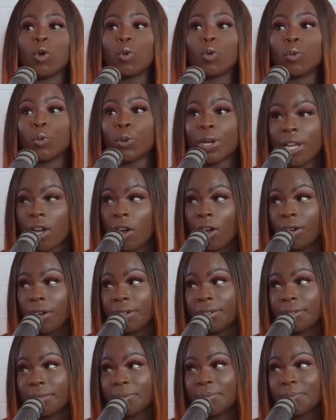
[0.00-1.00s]

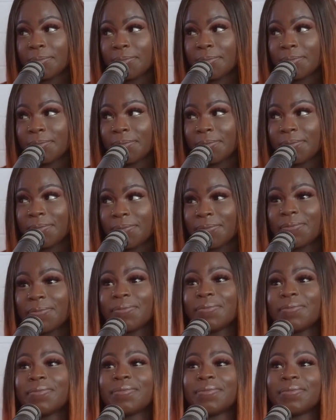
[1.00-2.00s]
Rihanna. Hello.
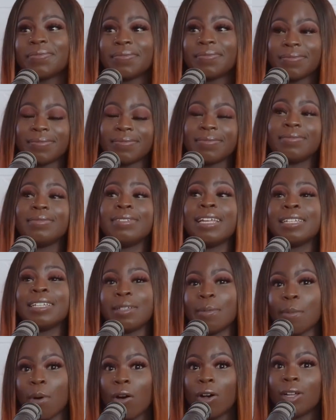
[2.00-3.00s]
Mm-hmm.
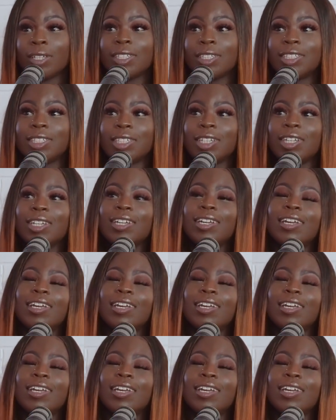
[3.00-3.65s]
That's a boss. Riri.